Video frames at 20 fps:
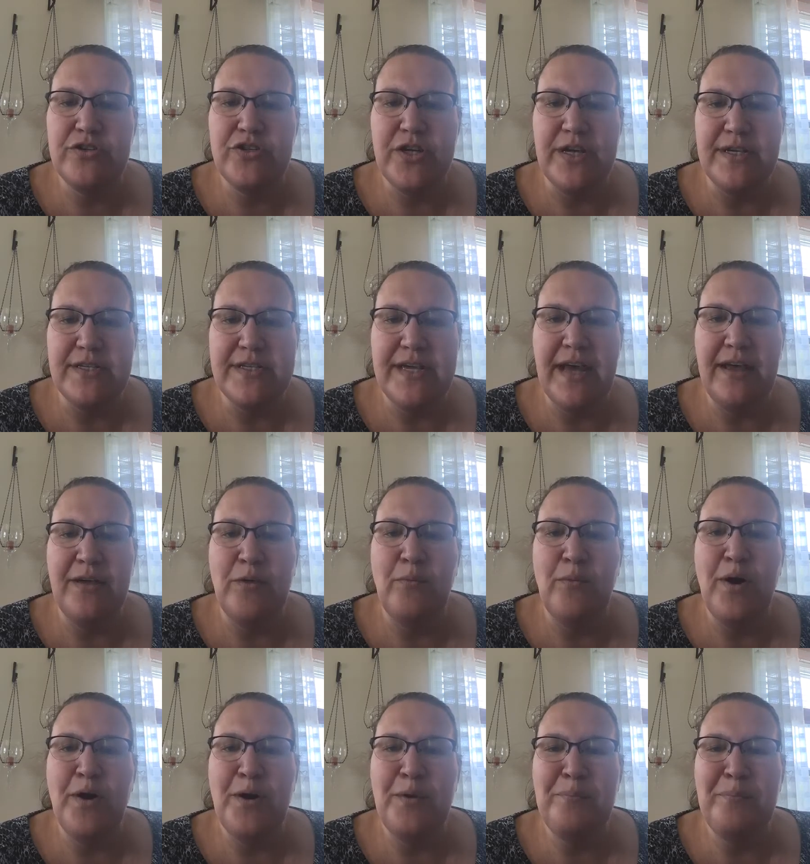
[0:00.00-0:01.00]
Chantel, and
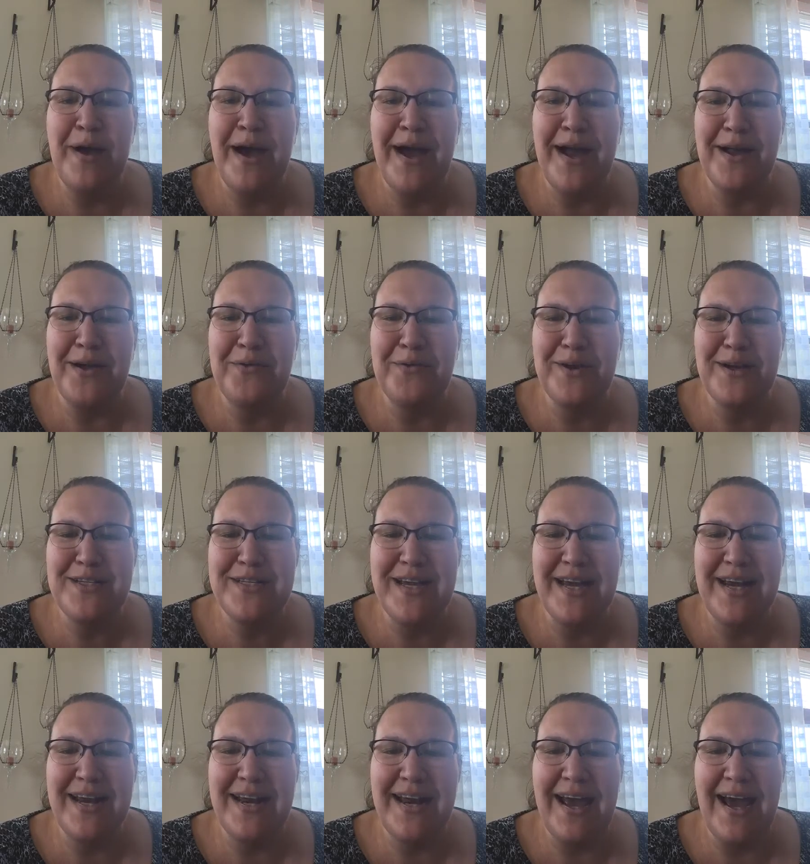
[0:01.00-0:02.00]
welcome back. We're
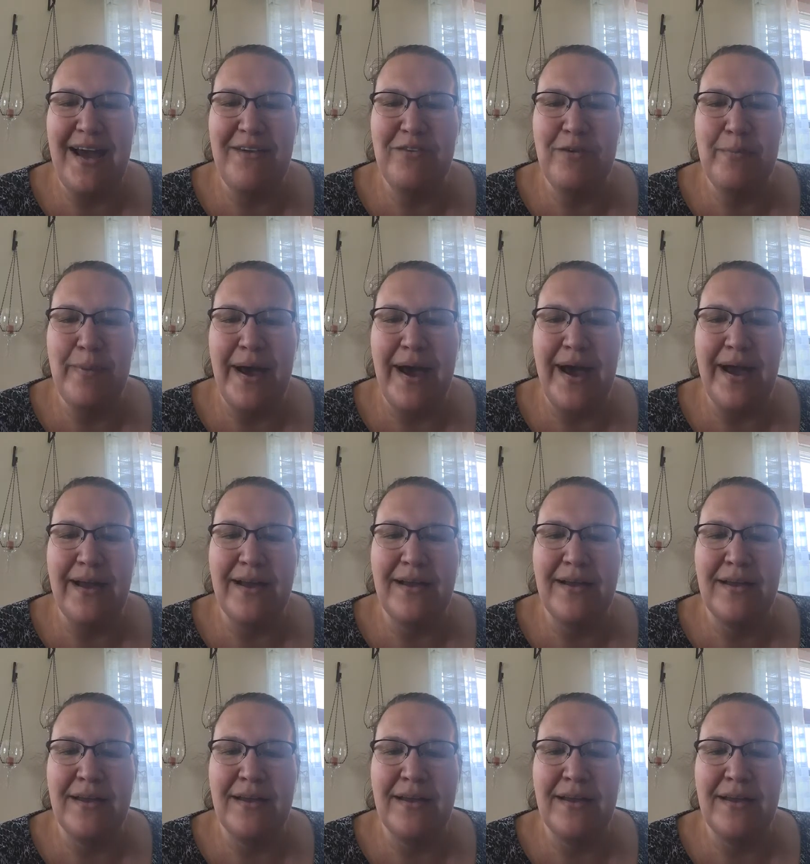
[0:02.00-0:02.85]
excited to have you back.